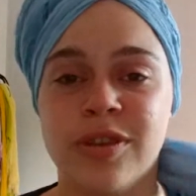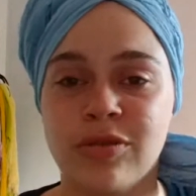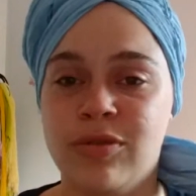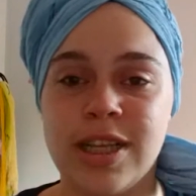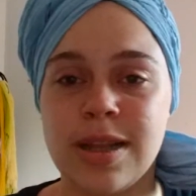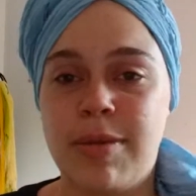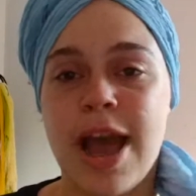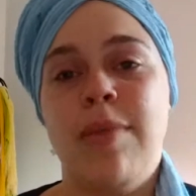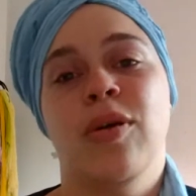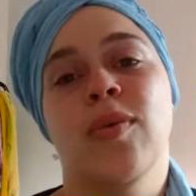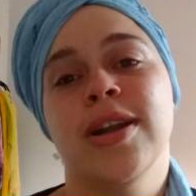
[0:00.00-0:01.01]
read the
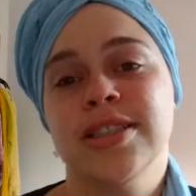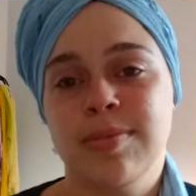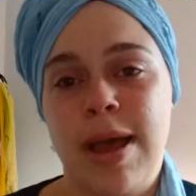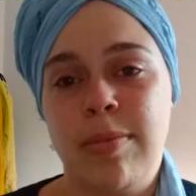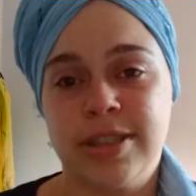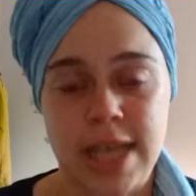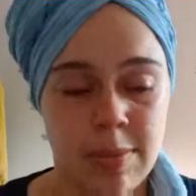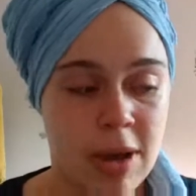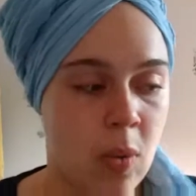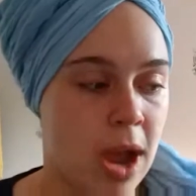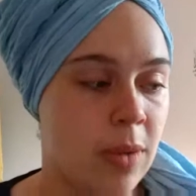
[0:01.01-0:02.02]
Bible. What does the Bible say
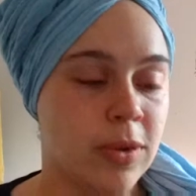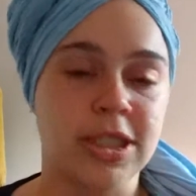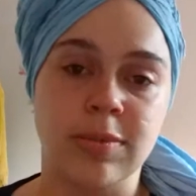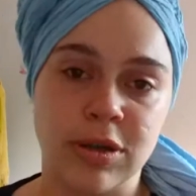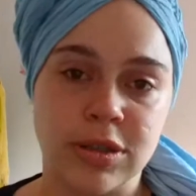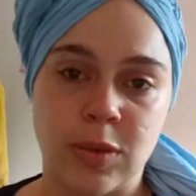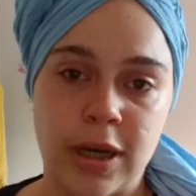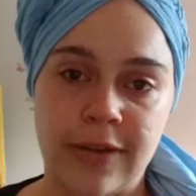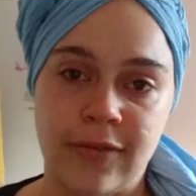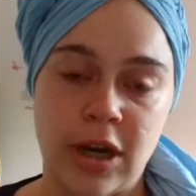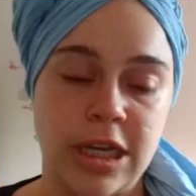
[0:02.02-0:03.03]
about why we're supposed to wear
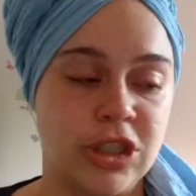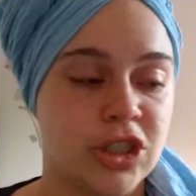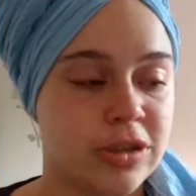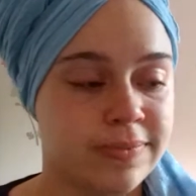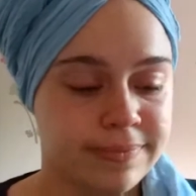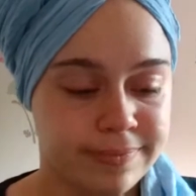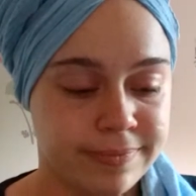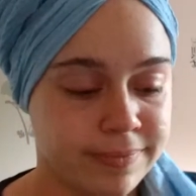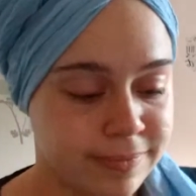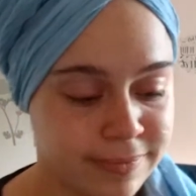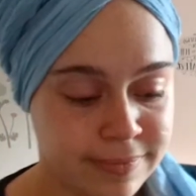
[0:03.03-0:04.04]
a fringe?
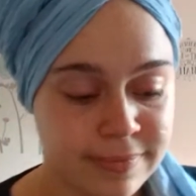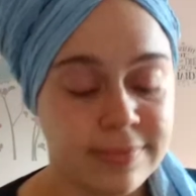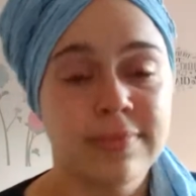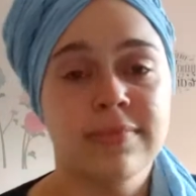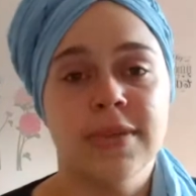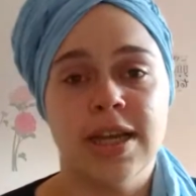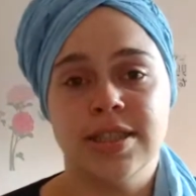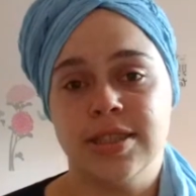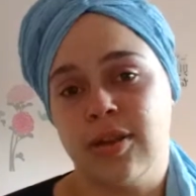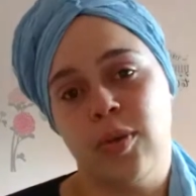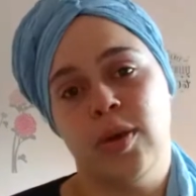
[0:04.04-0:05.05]
It's
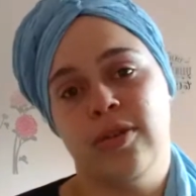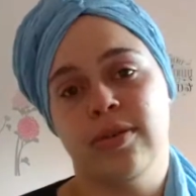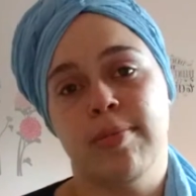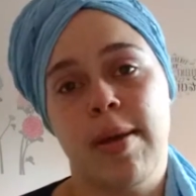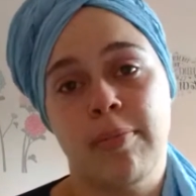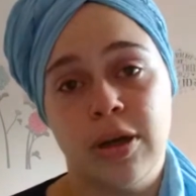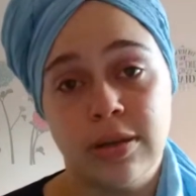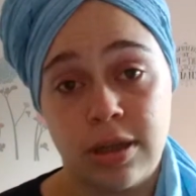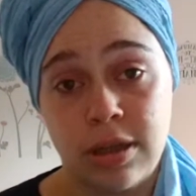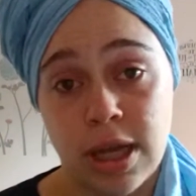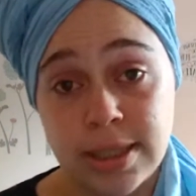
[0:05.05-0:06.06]
so that we remember
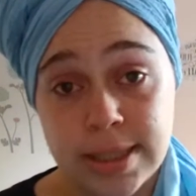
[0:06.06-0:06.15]
the laws,